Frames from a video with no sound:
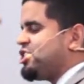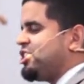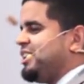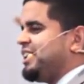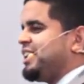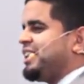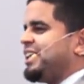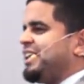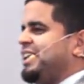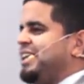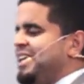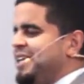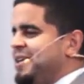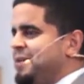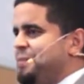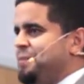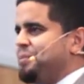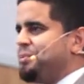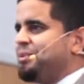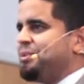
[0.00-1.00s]
to
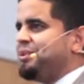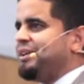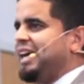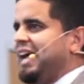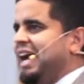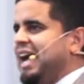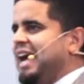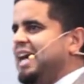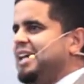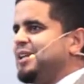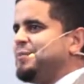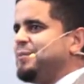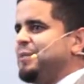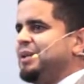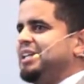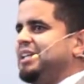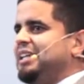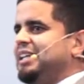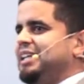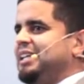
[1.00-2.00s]
keep
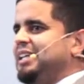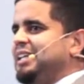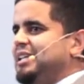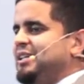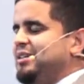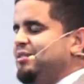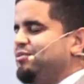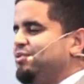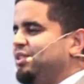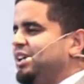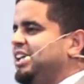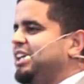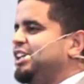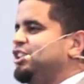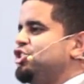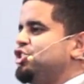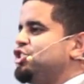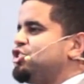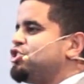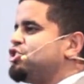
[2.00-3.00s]
Adam and Eve
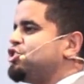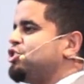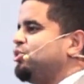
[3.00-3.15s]
in